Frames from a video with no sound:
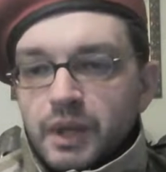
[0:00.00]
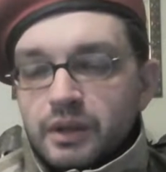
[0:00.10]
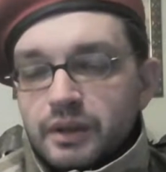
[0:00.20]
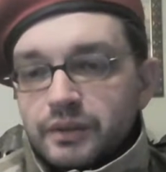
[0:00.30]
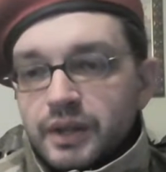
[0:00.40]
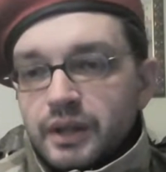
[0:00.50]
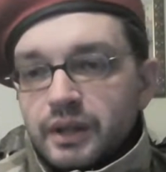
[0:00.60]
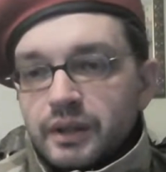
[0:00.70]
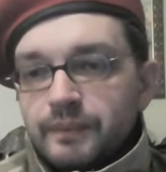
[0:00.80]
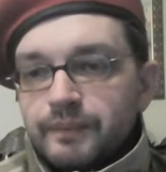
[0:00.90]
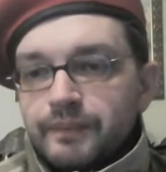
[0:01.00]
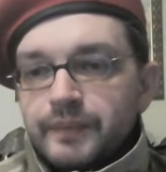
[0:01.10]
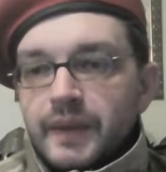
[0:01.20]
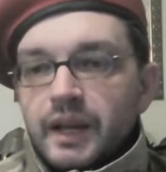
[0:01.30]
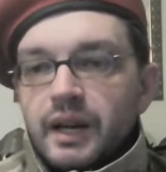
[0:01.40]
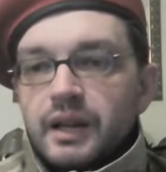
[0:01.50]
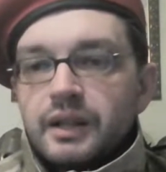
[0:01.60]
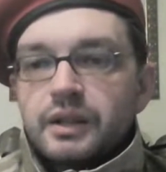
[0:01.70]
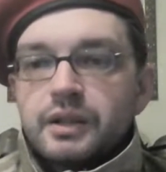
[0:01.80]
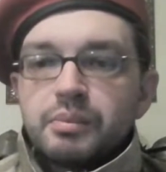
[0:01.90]
because of the
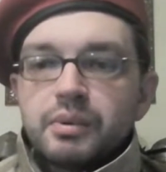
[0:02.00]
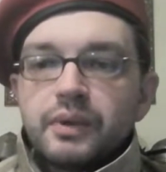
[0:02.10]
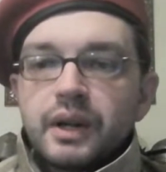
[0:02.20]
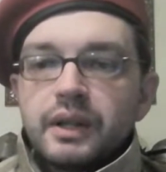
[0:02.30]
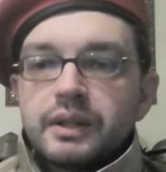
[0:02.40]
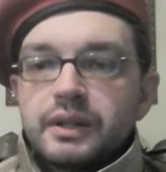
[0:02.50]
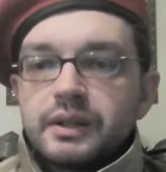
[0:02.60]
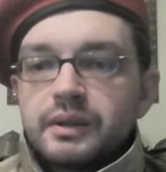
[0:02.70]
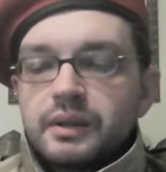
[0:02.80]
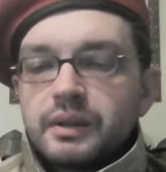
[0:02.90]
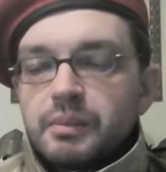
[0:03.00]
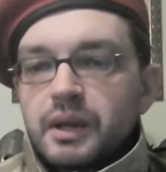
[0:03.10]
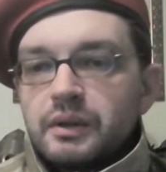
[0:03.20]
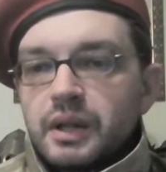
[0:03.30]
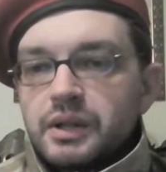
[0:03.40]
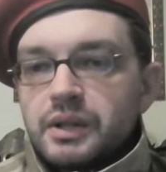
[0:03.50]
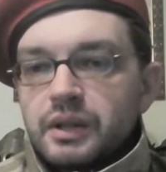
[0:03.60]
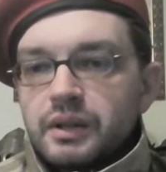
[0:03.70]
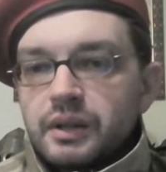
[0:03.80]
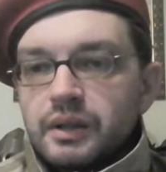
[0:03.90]
energy provided by
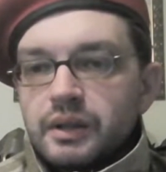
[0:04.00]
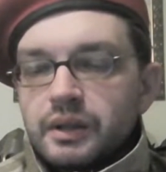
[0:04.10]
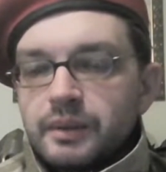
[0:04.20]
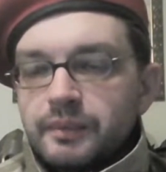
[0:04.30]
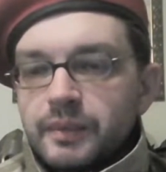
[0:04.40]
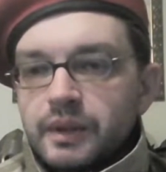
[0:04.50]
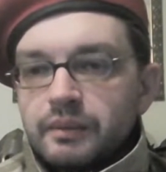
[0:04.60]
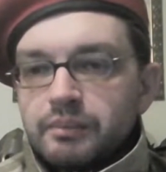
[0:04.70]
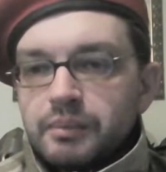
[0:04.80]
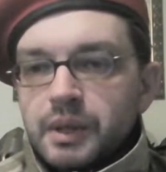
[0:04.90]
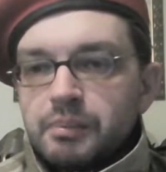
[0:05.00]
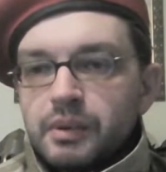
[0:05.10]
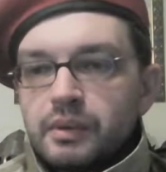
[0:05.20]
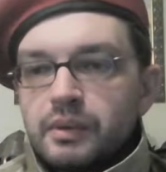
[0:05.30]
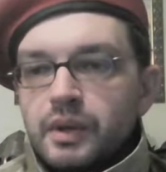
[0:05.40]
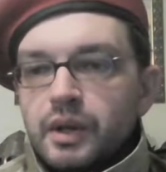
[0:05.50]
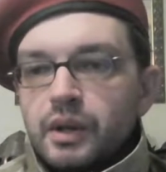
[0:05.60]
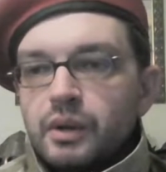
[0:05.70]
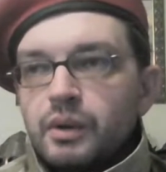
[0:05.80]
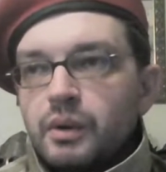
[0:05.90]
Russian people
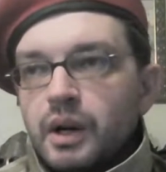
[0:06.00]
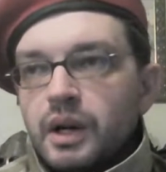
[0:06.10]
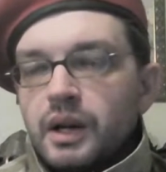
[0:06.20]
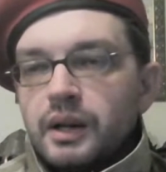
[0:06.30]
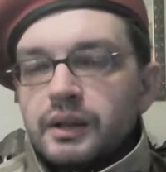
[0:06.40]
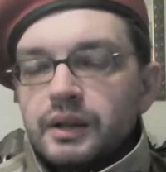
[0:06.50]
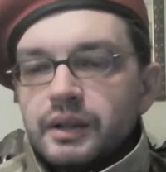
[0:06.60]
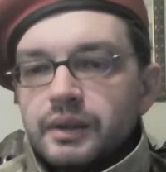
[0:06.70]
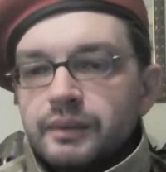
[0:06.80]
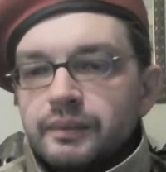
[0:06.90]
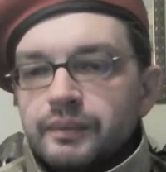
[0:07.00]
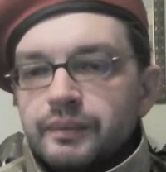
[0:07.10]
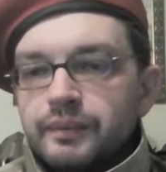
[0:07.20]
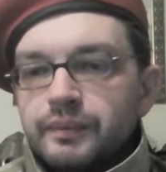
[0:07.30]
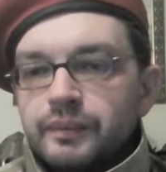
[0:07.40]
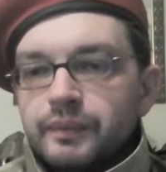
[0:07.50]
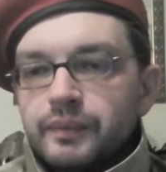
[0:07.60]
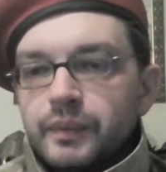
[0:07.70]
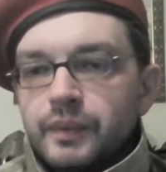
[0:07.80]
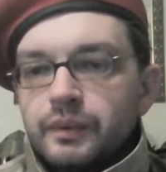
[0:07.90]
who are
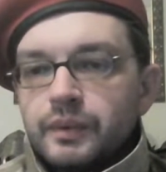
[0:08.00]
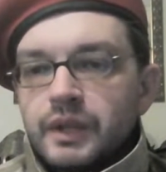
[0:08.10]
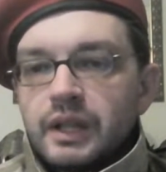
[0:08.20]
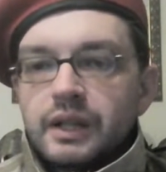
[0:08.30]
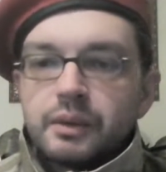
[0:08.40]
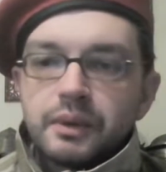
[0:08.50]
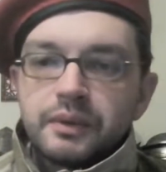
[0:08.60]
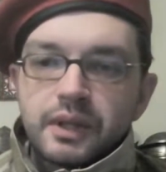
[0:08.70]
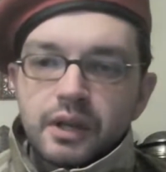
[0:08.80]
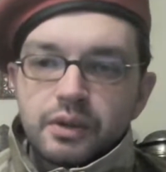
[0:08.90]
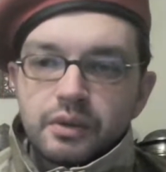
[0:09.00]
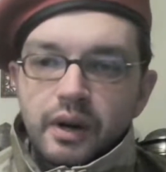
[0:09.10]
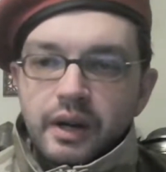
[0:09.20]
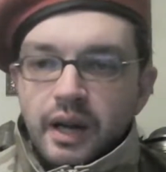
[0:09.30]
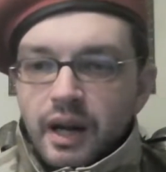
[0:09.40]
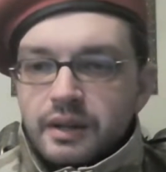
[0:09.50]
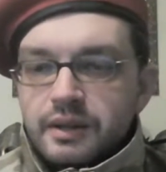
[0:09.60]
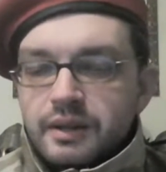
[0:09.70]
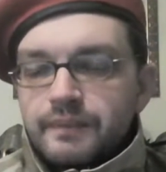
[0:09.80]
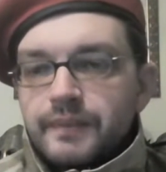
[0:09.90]
dealing with natural
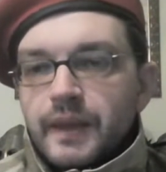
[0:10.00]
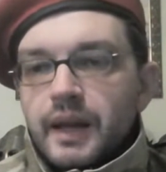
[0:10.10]
gas.